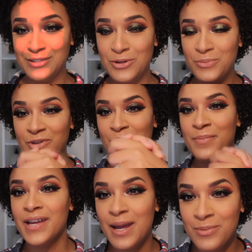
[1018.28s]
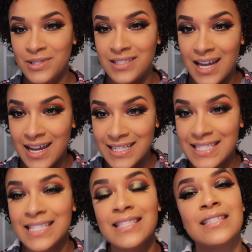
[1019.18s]
so before my camera dies,
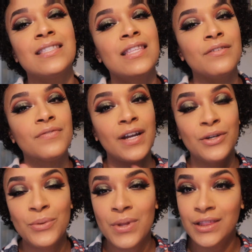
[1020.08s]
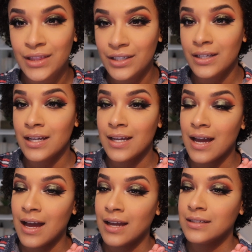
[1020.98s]
this is the final look,
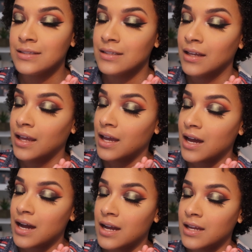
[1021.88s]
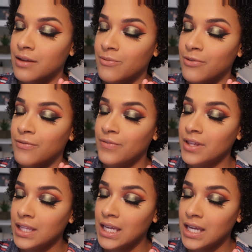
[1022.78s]
guys. I am
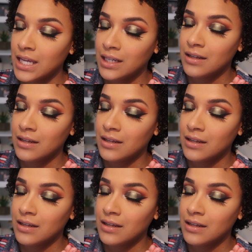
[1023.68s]
feeling it.